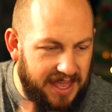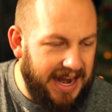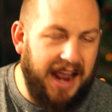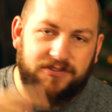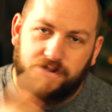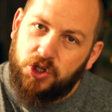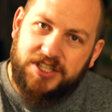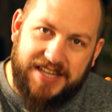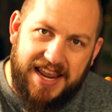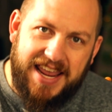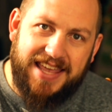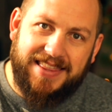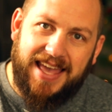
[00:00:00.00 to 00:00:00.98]
then after
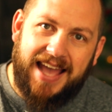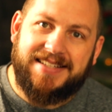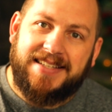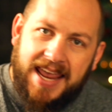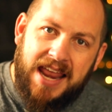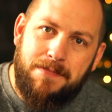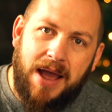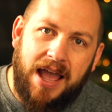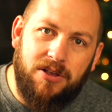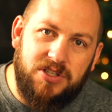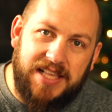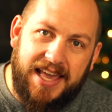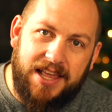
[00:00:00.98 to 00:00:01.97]
seeing that, 10
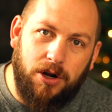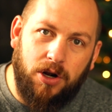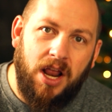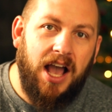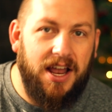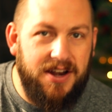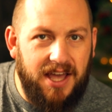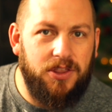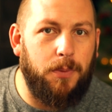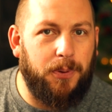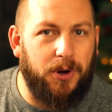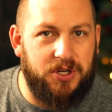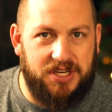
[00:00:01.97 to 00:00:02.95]
miles later,
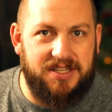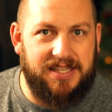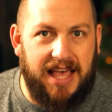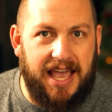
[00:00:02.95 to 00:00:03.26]
another person's